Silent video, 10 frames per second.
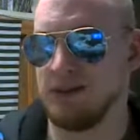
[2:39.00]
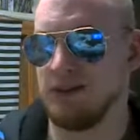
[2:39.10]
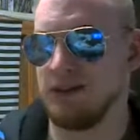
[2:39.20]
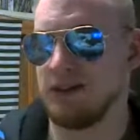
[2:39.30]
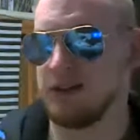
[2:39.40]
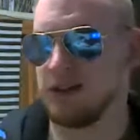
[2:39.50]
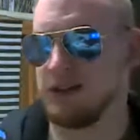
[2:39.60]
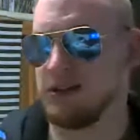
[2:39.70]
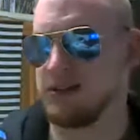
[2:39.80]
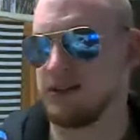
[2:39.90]
clearly
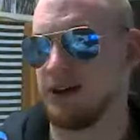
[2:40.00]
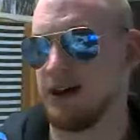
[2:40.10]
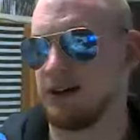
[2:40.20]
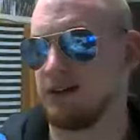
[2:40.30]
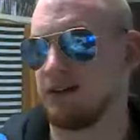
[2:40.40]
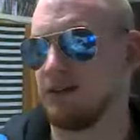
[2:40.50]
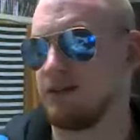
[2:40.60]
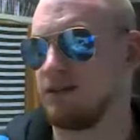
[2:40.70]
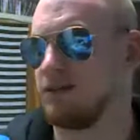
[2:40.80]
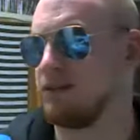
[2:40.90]
it's not
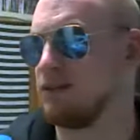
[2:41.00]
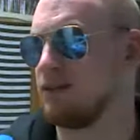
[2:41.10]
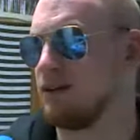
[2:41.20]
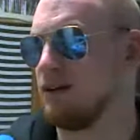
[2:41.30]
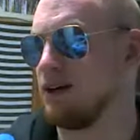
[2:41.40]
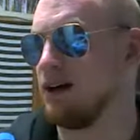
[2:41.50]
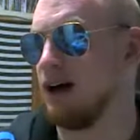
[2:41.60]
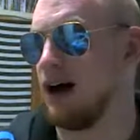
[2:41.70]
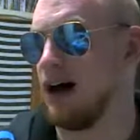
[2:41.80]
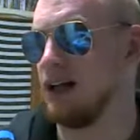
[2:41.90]

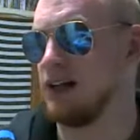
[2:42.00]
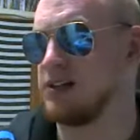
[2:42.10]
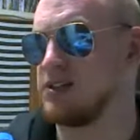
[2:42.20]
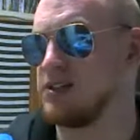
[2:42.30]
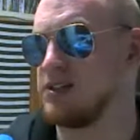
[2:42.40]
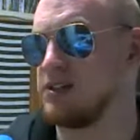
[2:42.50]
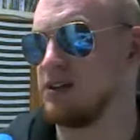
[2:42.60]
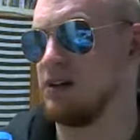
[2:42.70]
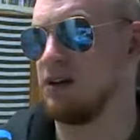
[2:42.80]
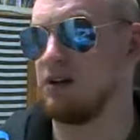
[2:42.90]
all it's
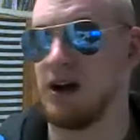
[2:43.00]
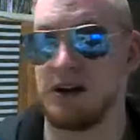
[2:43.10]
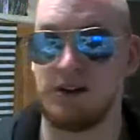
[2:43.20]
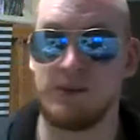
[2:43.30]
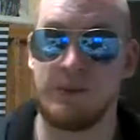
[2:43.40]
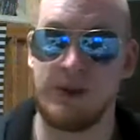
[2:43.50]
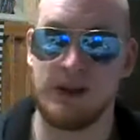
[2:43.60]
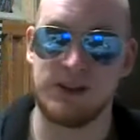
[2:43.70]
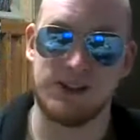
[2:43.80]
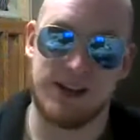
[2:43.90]
cracked up to be.
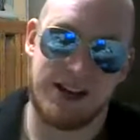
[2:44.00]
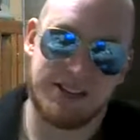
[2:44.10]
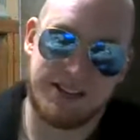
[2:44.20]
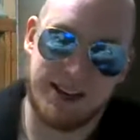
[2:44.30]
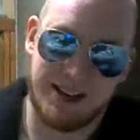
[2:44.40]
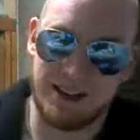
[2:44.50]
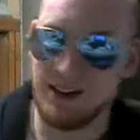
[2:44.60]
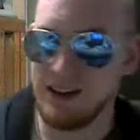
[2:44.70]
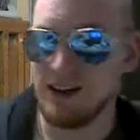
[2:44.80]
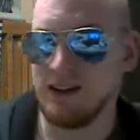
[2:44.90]
Because, like I said,
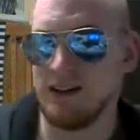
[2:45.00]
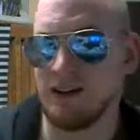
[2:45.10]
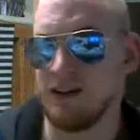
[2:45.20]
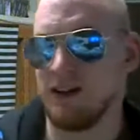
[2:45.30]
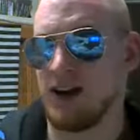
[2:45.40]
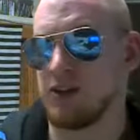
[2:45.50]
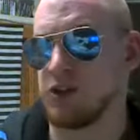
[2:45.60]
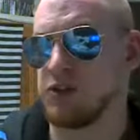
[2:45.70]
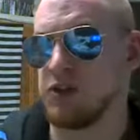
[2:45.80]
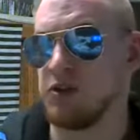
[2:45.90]
you got those
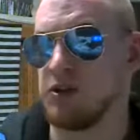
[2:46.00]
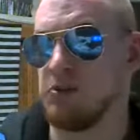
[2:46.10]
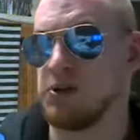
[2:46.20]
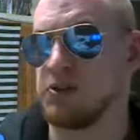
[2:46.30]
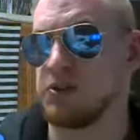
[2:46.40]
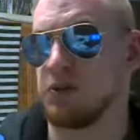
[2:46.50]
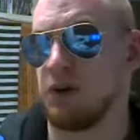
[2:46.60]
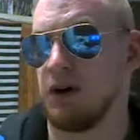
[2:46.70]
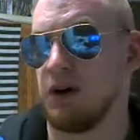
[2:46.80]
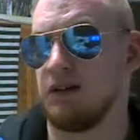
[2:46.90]
YouTubers who
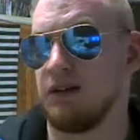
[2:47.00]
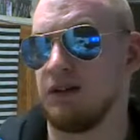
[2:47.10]
are